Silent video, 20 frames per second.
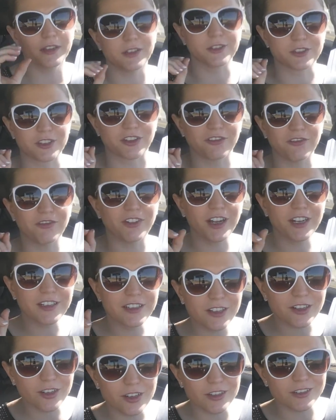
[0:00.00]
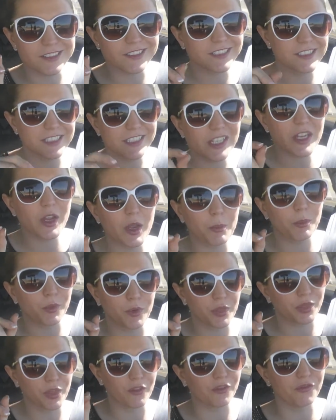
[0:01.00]
There's a fun little tip
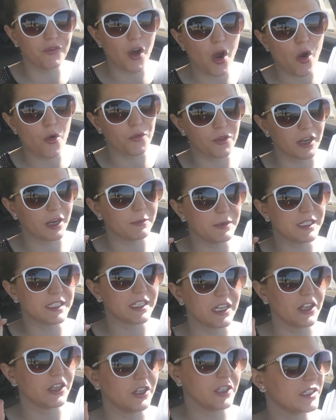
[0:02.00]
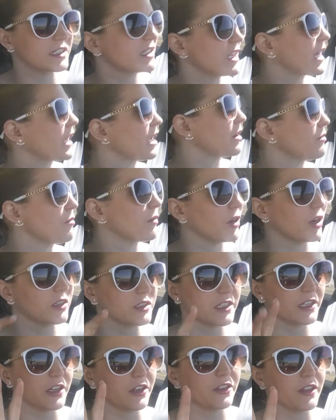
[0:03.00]
with the phone that I'm gonna tell you in a second, but
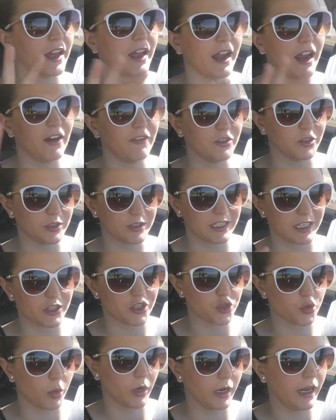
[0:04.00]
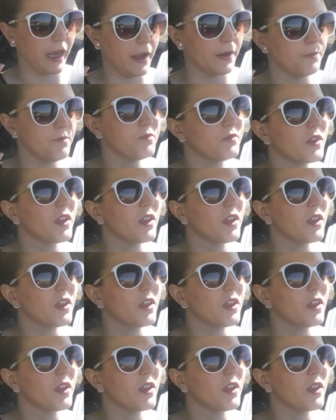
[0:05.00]
I'll tell you that after. It's like a shortcut.